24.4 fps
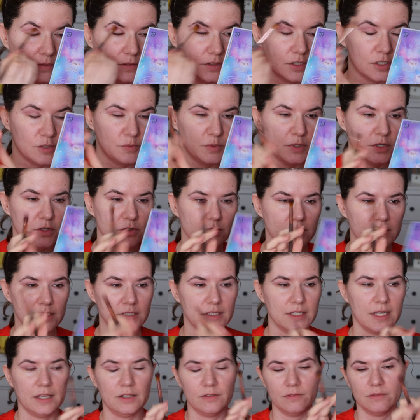just because
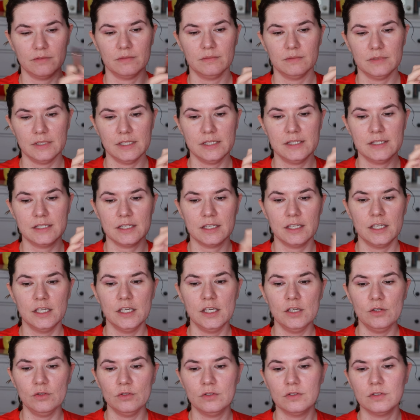it's kind of, it's a
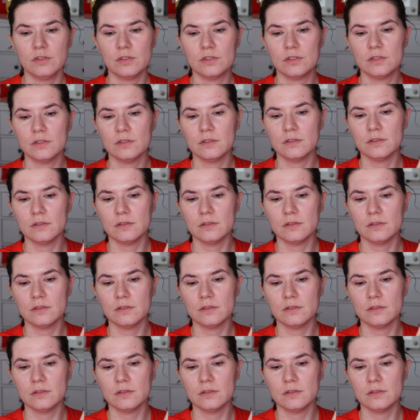cute